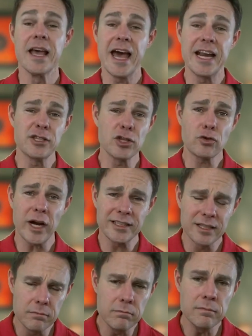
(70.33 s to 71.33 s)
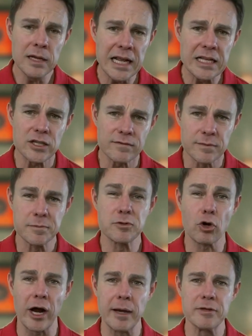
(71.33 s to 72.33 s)
and it's attracted millions of
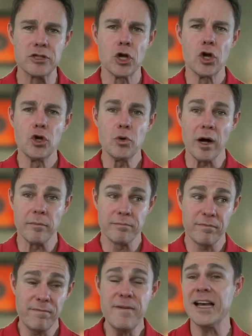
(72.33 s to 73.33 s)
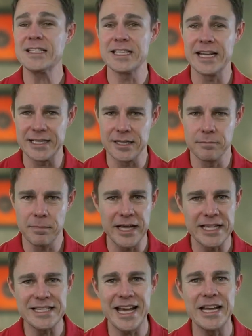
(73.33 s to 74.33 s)
subscribers who are fascinated by
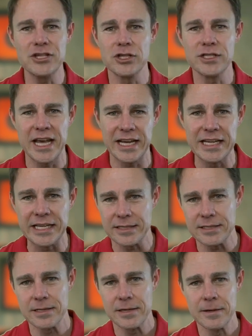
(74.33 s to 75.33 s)
these ancient techniques.